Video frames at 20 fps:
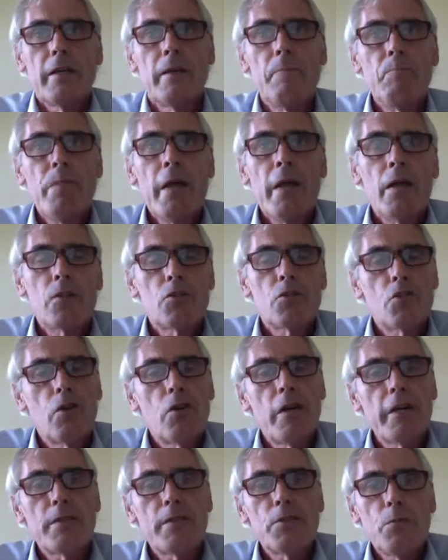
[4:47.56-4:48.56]
trying
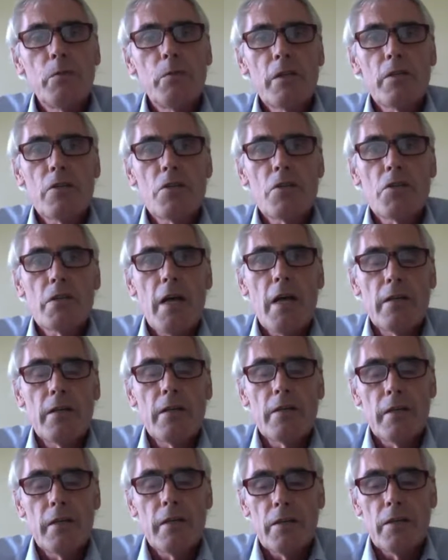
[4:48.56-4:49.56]
to understand
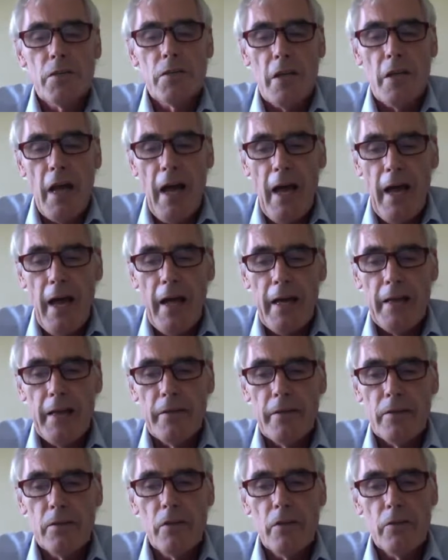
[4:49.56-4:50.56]
it
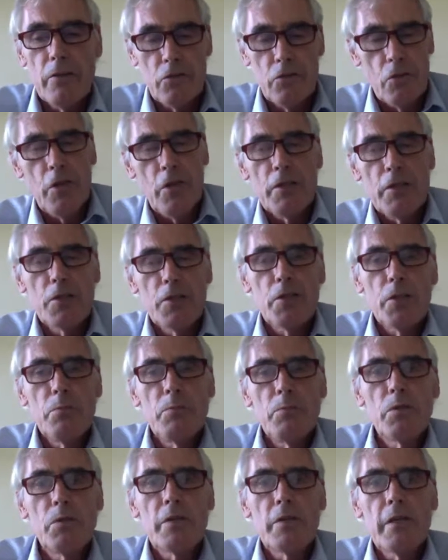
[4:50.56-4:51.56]
and try to
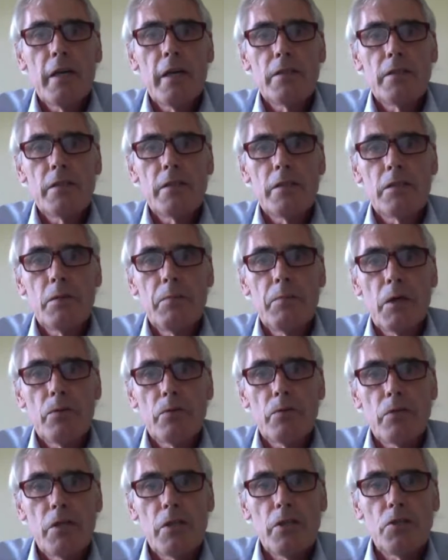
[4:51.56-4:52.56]
communicate it to both
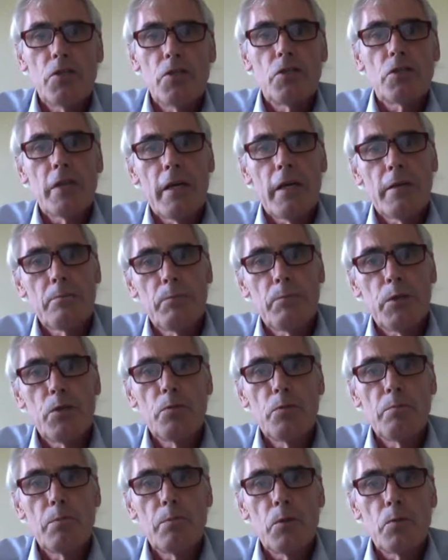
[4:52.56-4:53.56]
teachers and
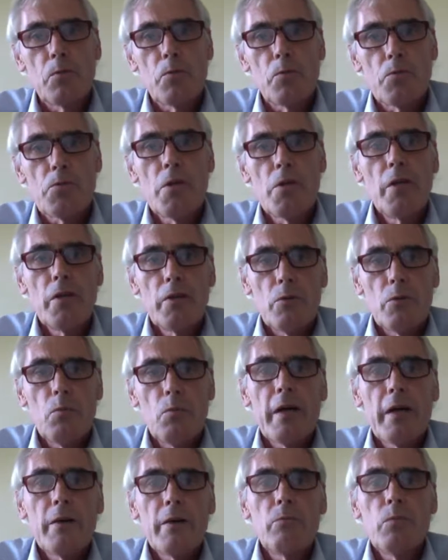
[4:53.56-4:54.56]
pupils, the way in
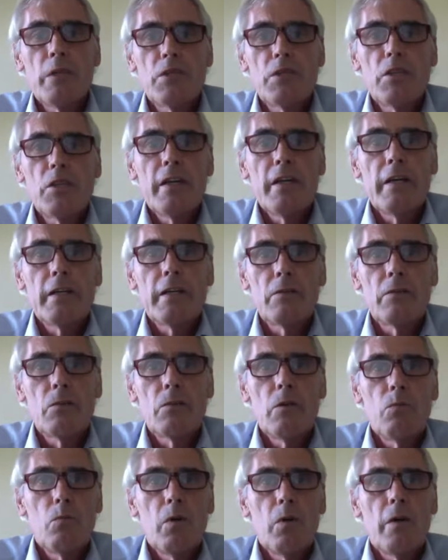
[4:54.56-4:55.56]
which it
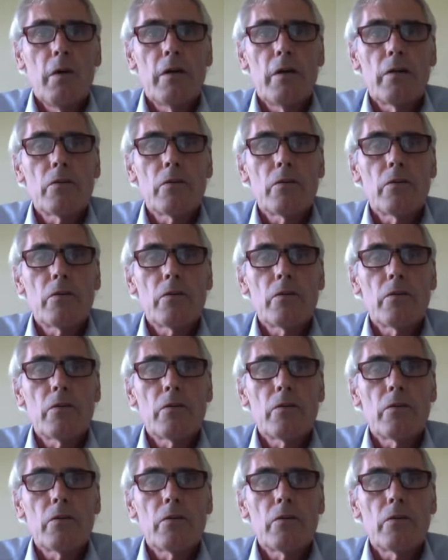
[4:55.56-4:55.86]
works.